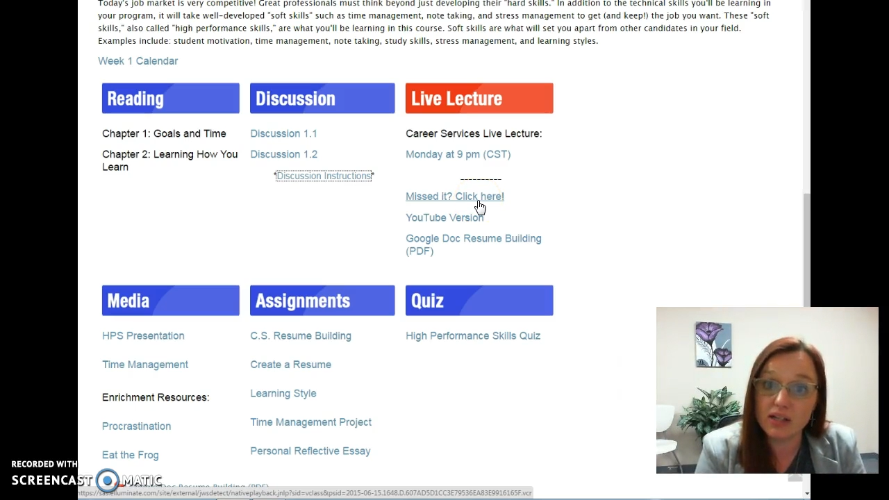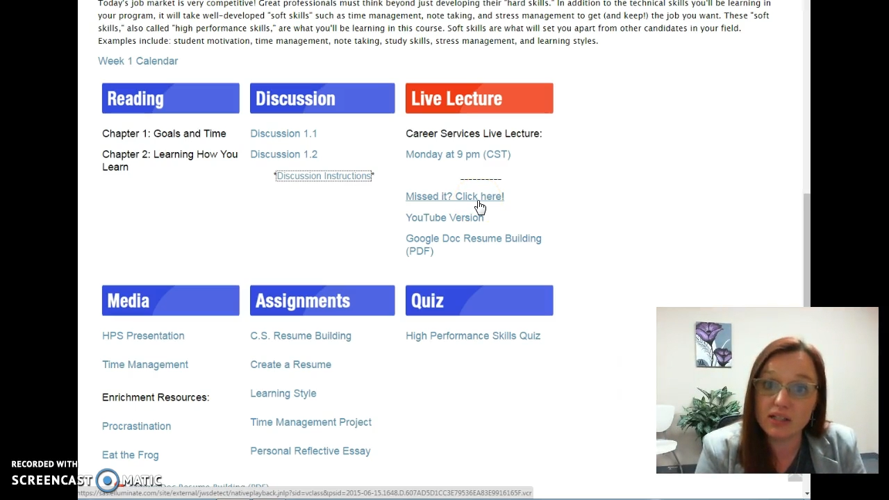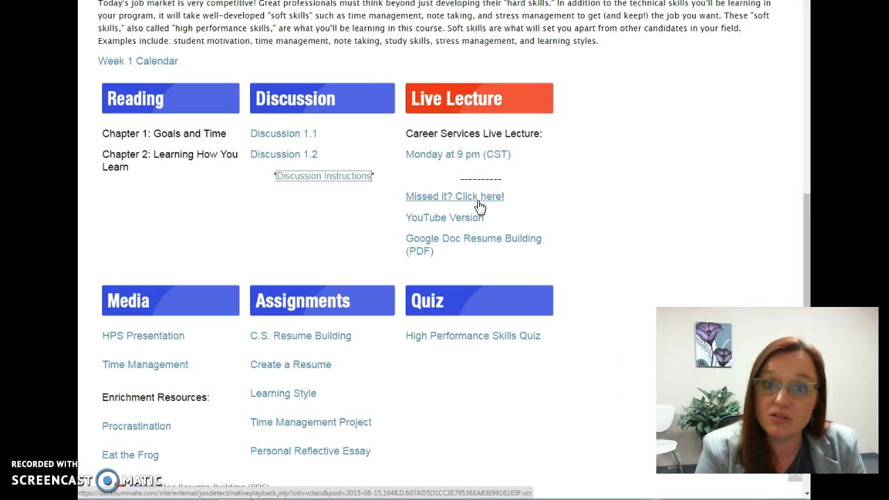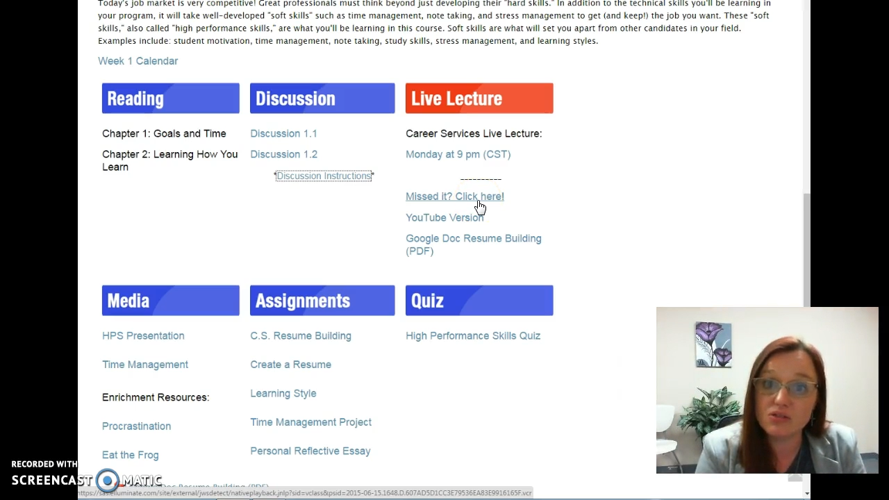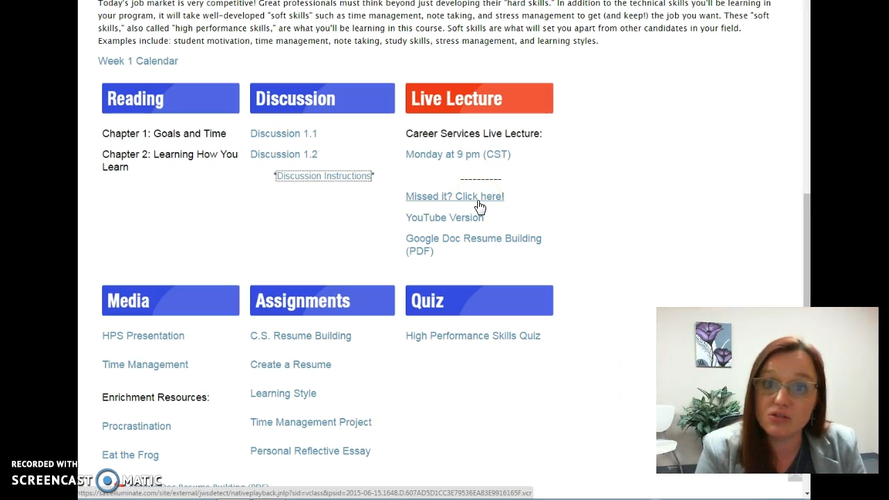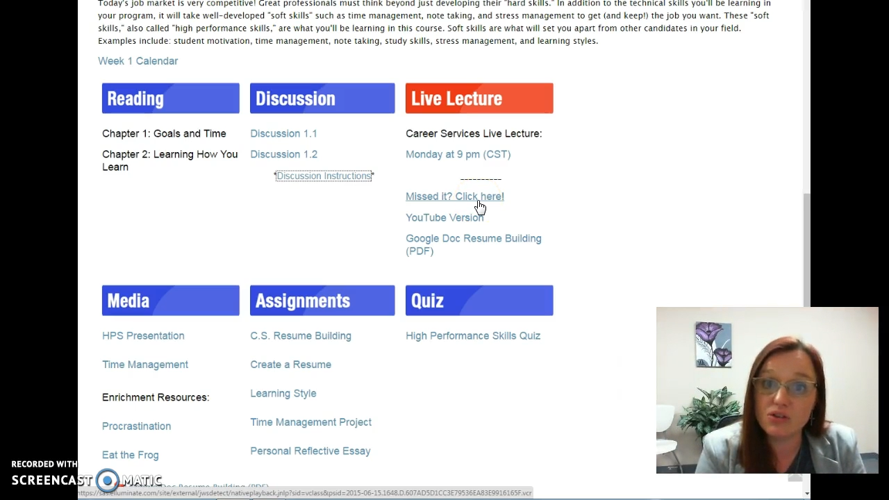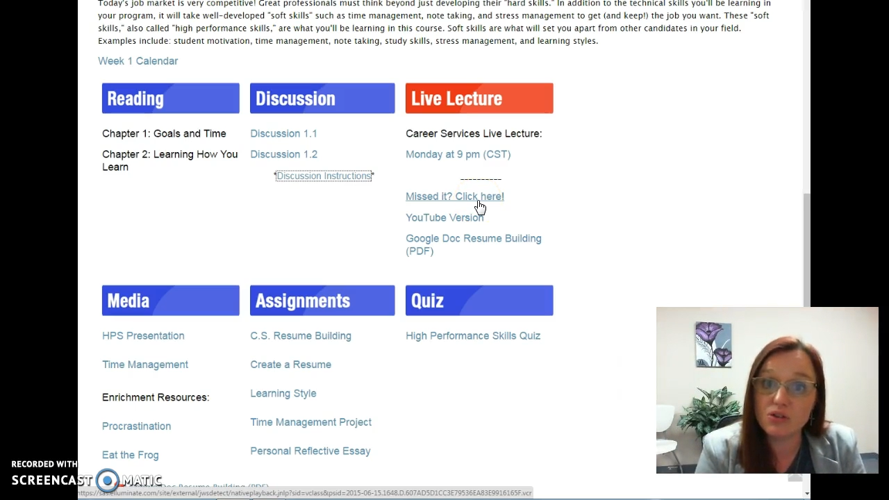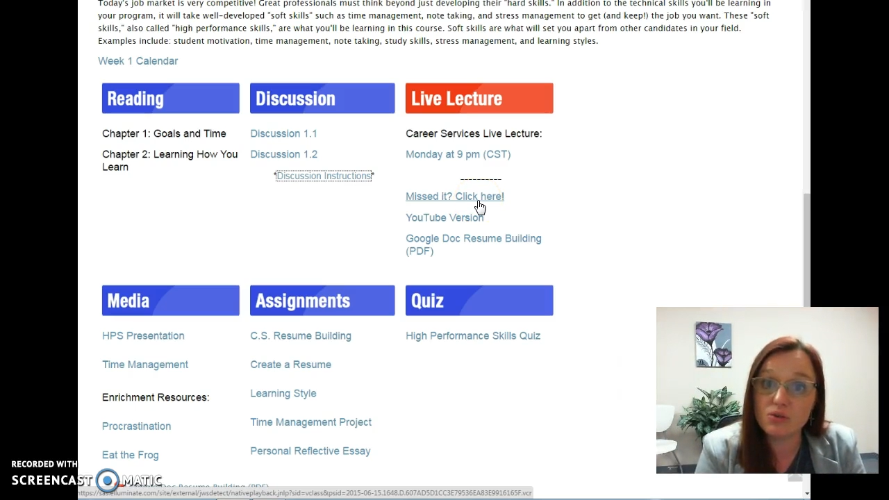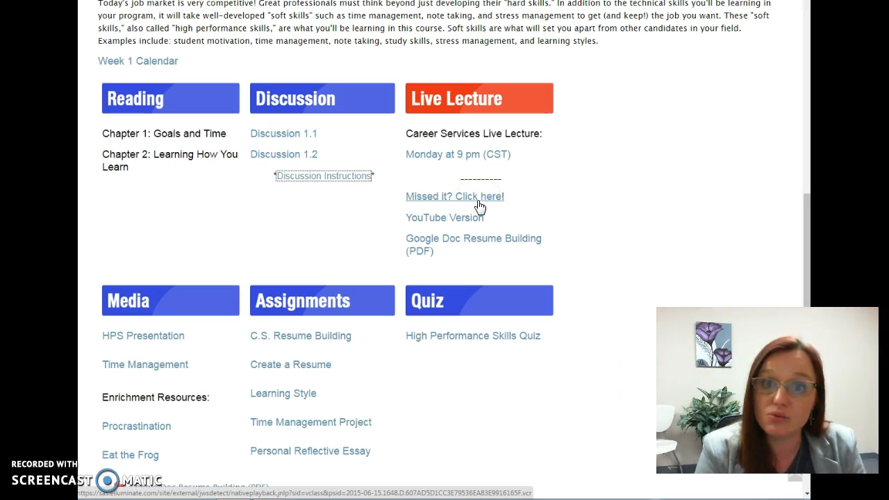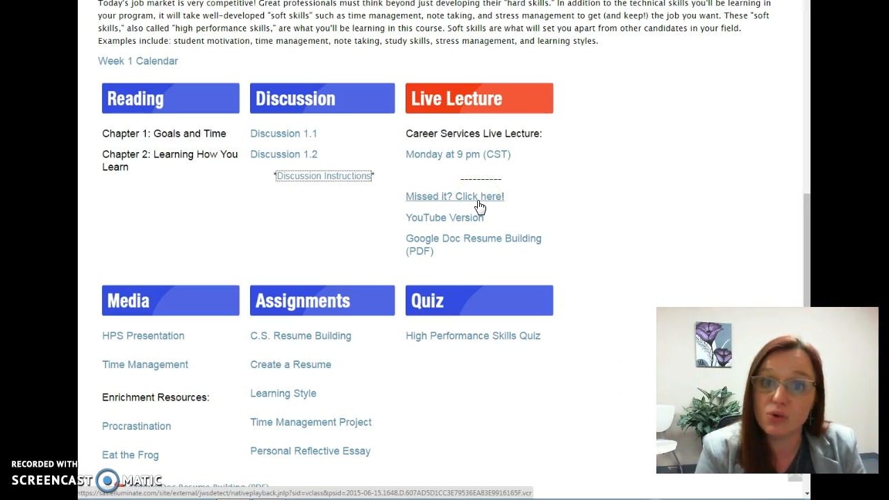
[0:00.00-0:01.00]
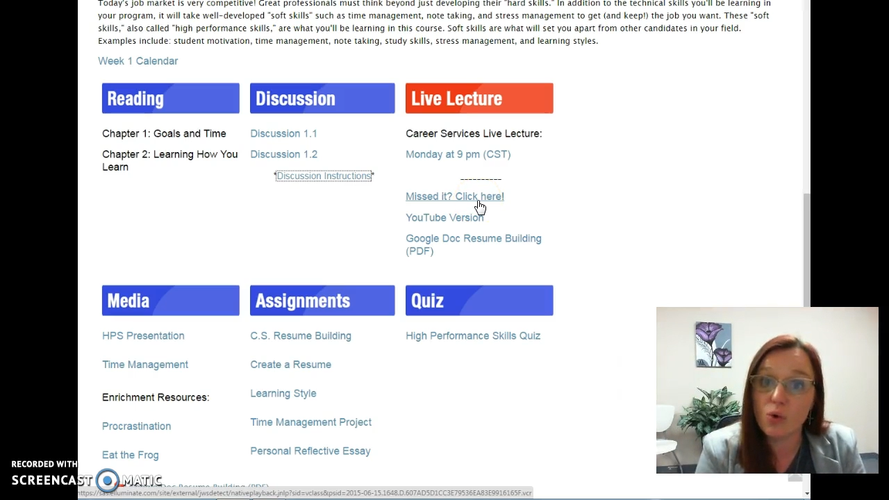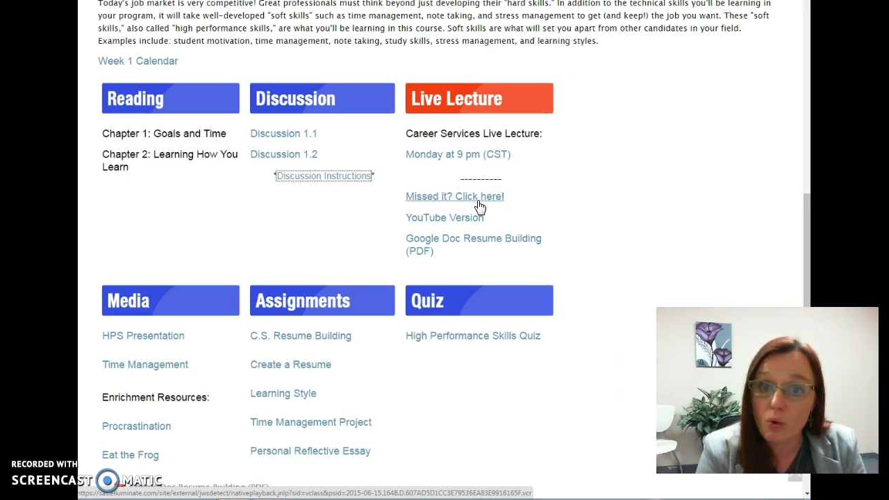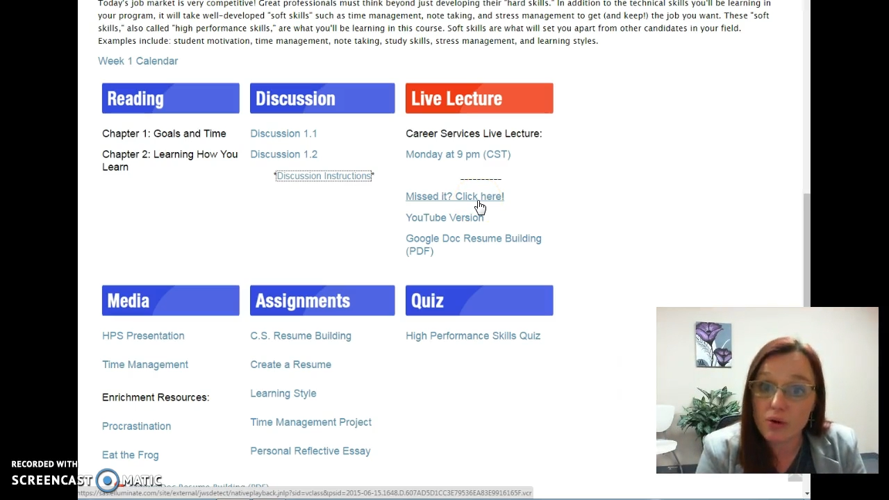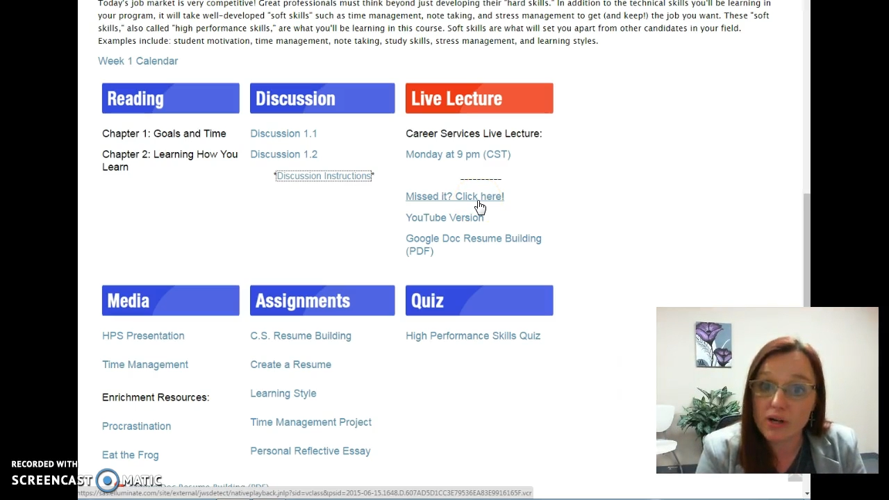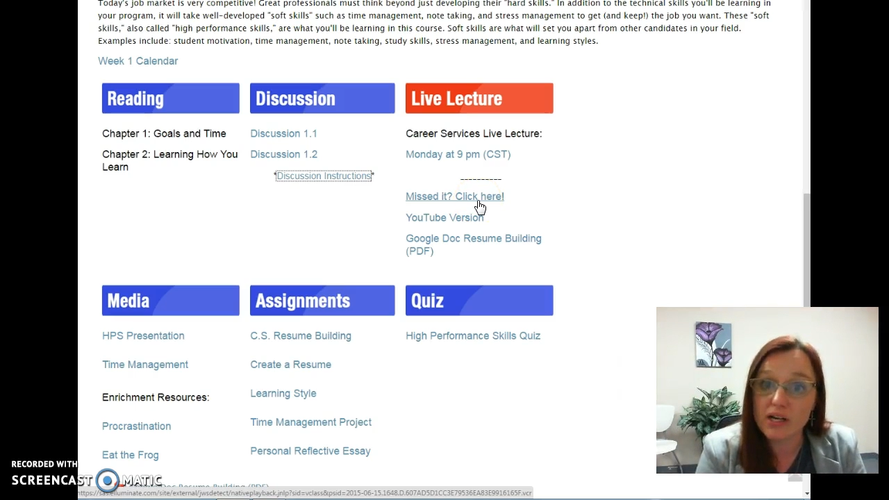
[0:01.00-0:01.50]
and it'll show you a
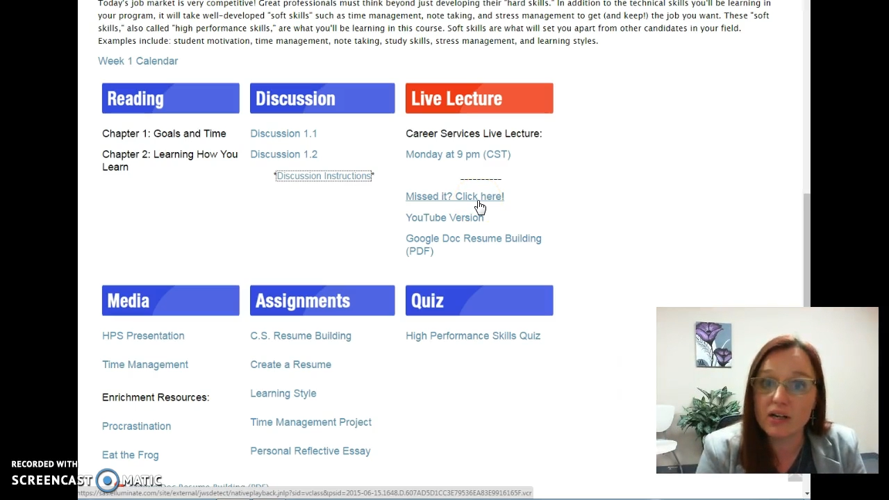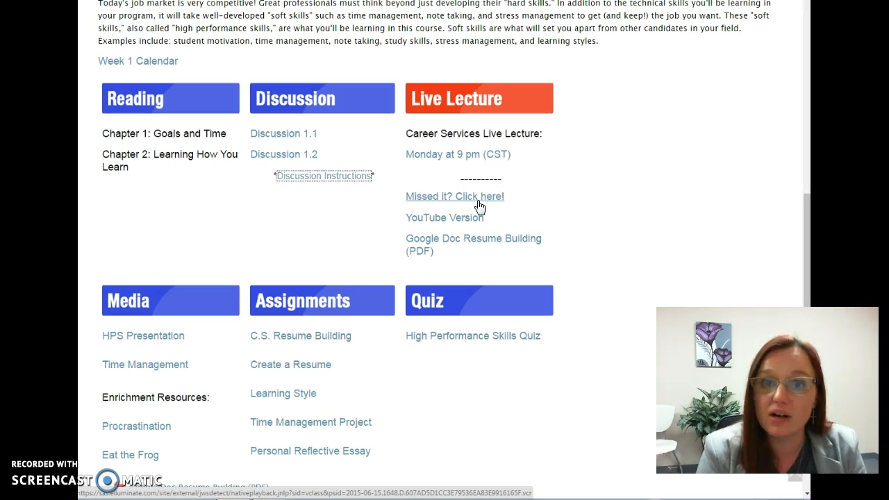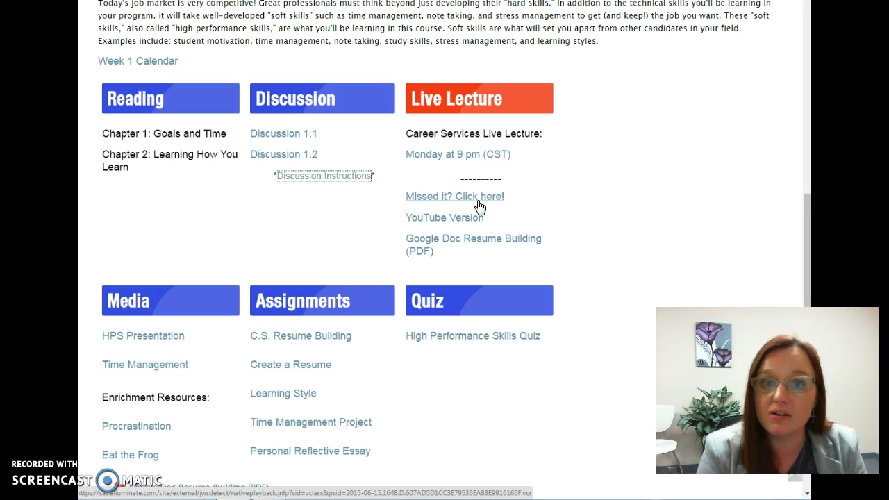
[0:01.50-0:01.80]
recording